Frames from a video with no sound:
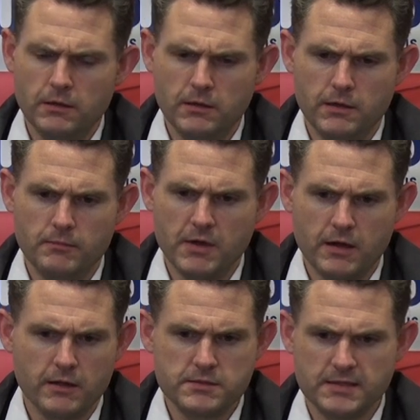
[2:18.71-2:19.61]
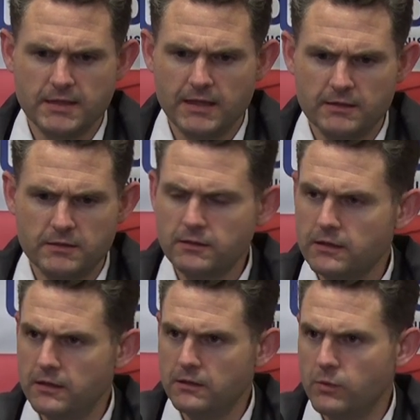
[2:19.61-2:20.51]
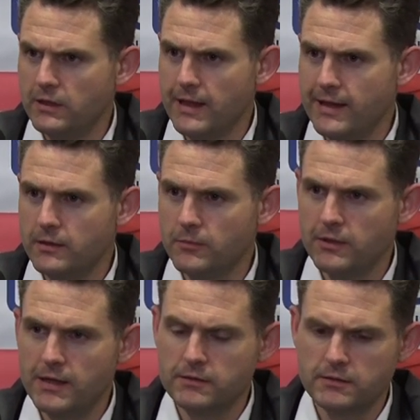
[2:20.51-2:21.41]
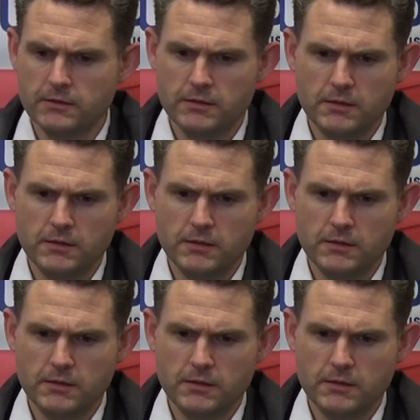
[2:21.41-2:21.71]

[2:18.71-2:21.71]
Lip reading: Marek is a talented kid. We like him a lot